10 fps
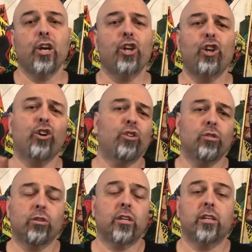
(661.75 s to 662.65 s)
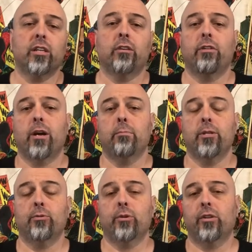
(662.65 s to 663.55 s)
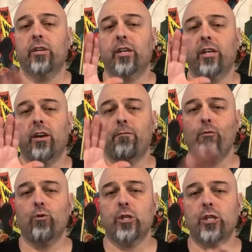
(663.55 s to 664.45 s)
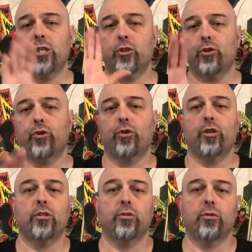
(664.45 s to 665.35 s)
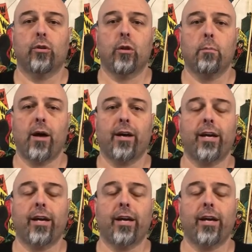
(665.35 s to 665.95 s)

you're looking at around between the $14 to $32 mark.